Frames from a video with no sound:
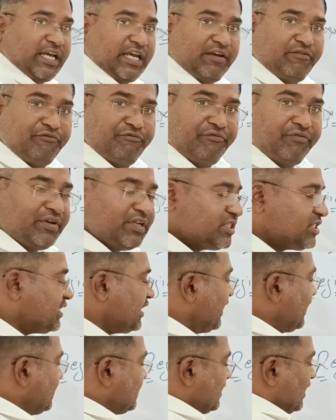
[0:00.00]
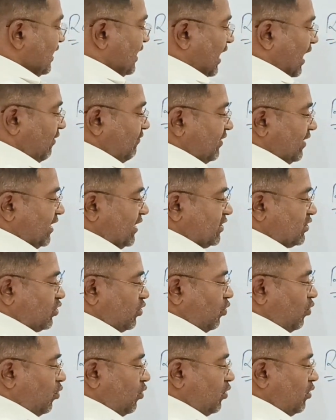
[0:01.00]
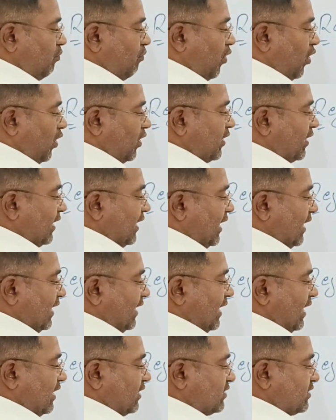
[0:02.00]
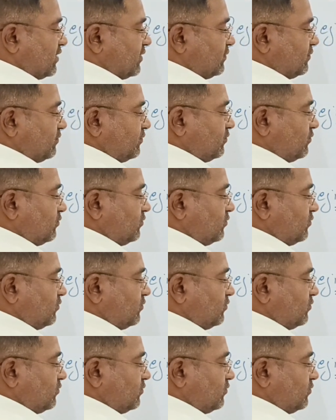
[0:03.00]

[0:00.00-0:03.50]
Every states are having its own border areas,